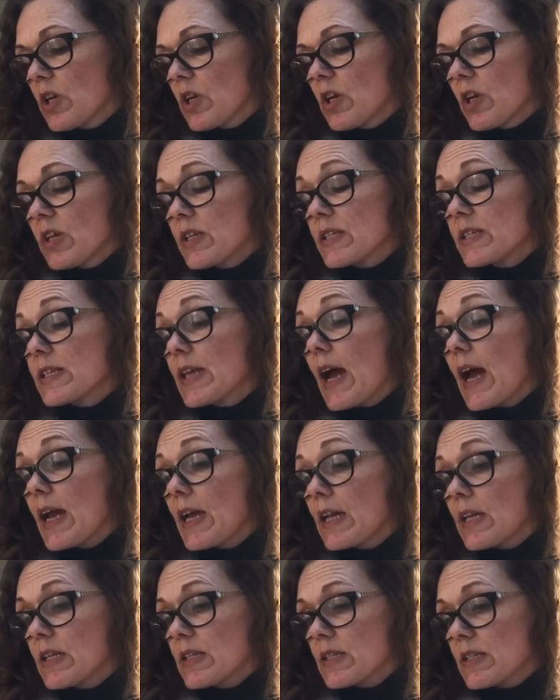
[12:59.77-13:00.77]

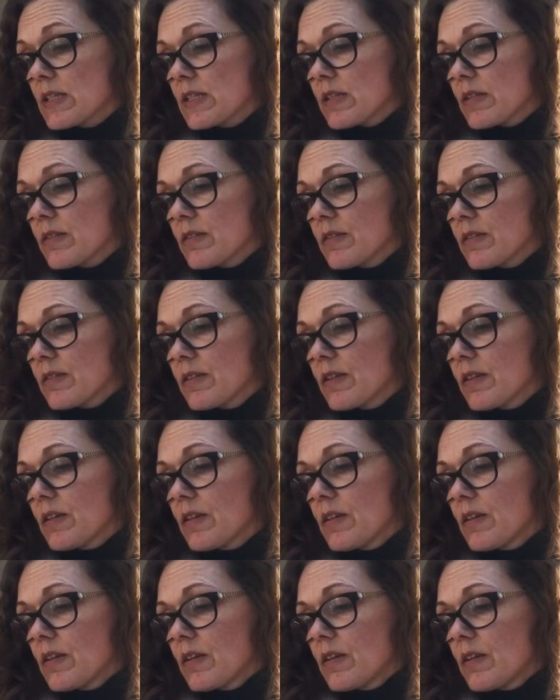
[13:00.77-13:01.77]
silence.
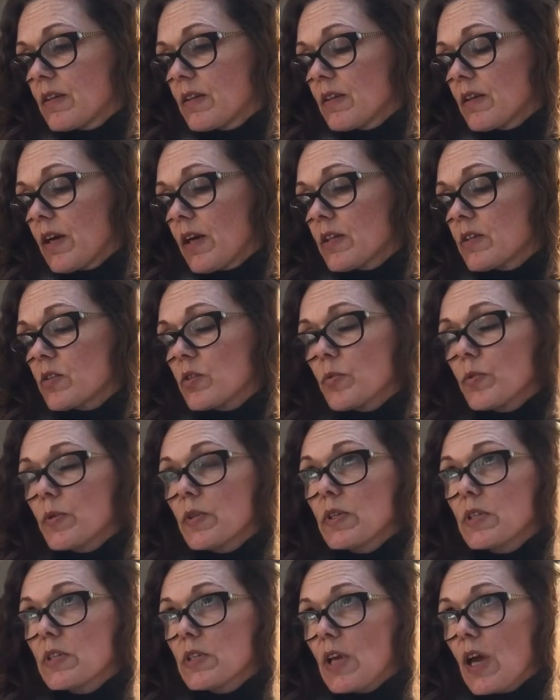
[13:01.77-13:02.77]
I just want
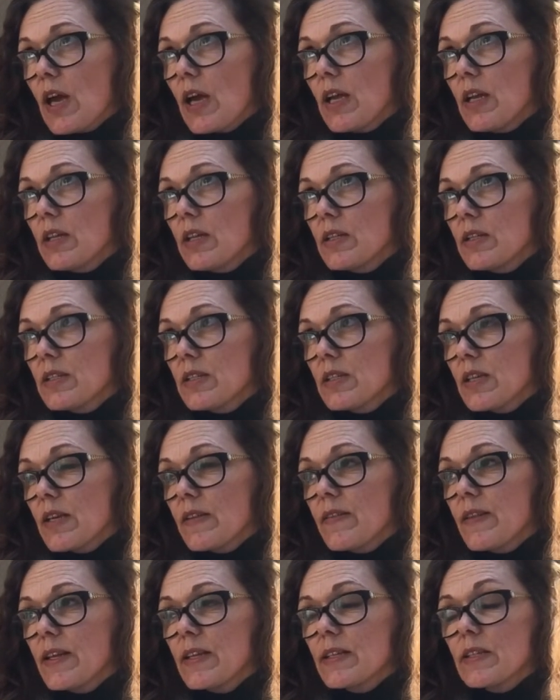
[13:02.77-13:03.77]
to silence. And that's